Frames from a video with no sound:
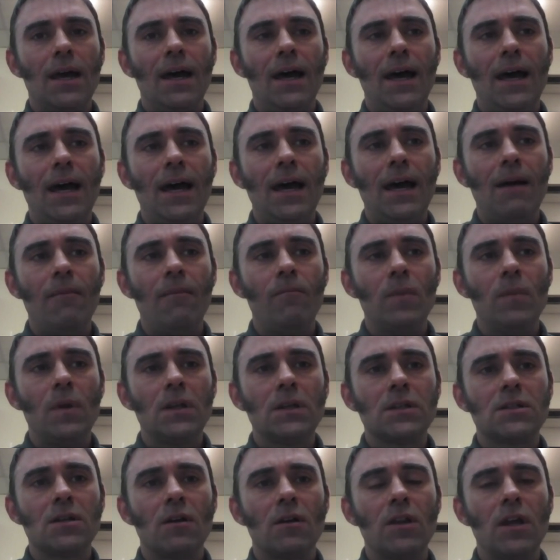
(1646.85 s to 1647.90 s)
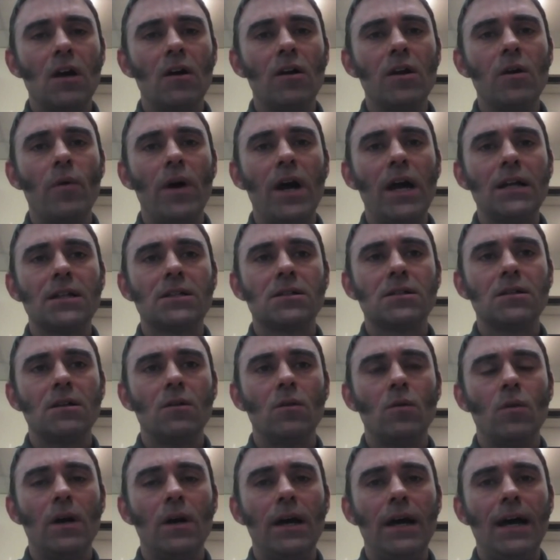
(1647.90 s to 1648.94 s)
um, so the only way
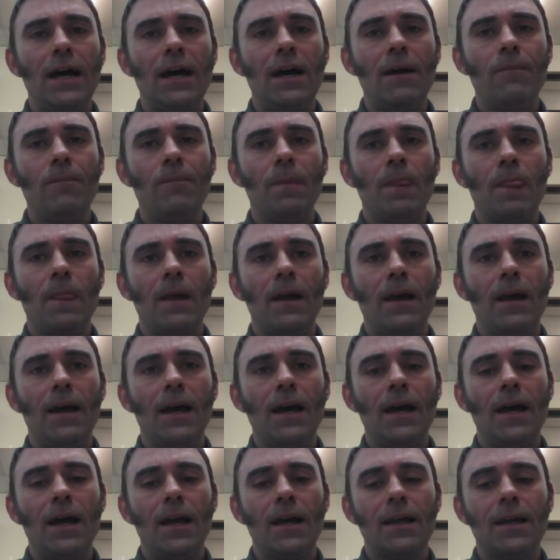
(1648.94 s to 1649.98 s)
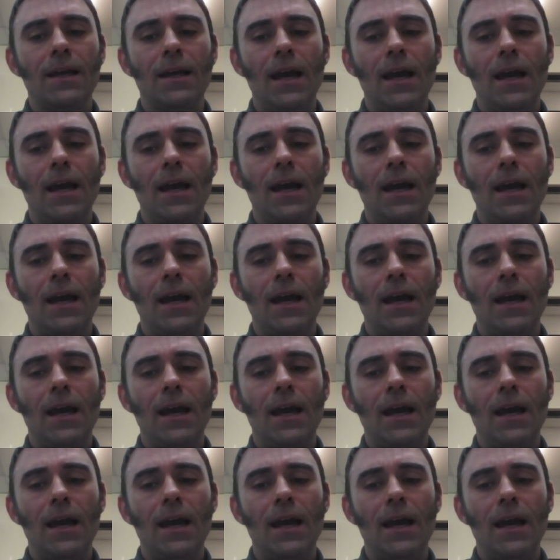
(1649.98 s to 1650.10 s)
to um, uh,